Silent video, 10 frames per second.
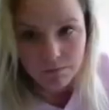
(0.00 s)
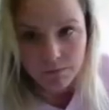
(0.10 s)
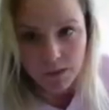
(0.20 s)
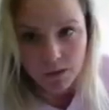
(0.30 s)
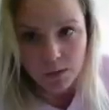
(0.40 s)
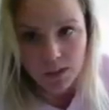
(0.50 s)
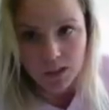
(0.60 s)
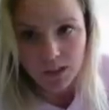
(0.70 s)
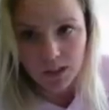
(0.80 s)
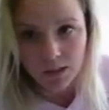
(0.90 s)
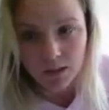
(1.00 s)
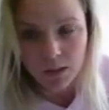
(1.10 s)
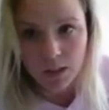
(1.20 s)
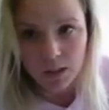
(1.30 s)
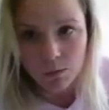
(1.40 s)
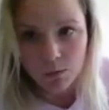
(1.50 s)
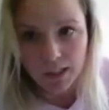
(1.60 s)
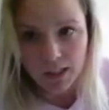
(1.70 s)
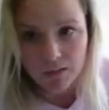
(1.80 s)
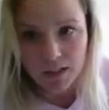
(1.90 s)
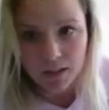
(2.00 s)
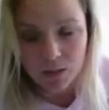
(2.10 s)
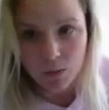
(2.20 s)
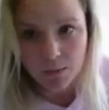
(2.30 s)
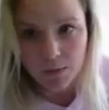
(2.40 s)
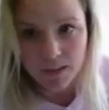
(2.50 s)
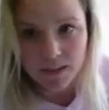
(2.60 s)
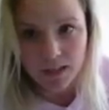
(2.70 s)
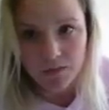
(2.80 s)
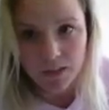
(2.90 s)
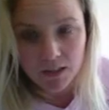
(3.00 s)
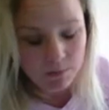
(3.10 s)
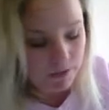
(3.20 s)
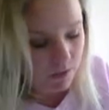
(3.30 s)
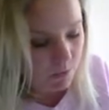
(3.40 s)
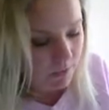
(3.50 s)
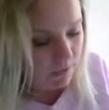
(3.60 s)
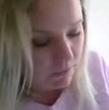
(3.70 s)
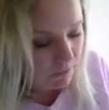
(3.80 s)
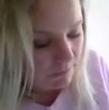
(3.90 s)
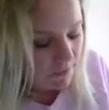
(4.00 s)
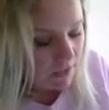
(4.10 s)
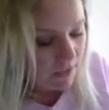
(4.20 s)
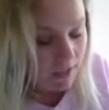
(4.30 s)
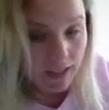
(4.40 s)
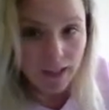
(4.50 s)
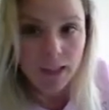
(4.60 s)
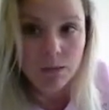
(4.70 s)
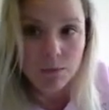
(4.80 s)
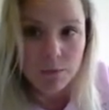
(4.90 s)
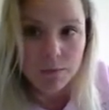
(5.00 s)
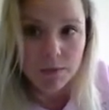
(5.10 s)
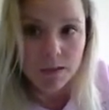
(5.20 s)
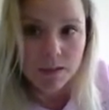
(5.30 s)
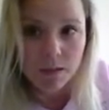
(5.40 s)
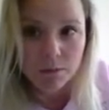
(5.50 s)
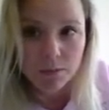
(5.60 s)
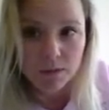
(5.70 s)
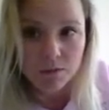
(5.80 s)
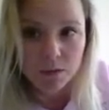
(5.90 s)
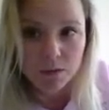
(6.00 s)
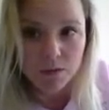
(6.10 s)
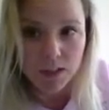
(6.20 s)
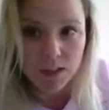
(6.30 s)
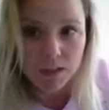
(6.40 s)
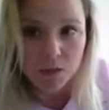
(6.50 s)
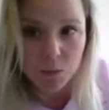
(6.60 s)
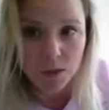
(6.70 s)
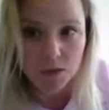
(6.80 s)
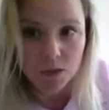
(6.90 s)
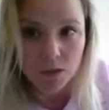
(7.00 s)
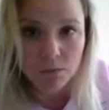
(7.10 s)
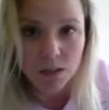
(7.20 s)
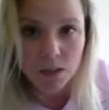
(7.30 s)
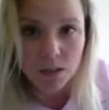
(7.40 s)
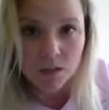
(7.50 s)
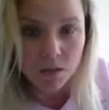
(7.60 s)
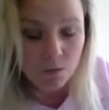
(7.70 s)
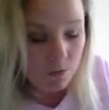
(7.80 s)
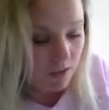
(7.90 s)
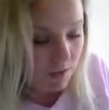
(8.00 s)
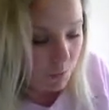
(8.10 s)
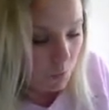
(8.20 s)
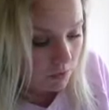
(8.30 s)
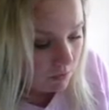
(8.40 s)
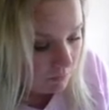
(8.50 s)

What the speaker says: equation here, where we have x squared plus 7x plus 12, a, remember, is the number in front of the x squared term, so that's 1.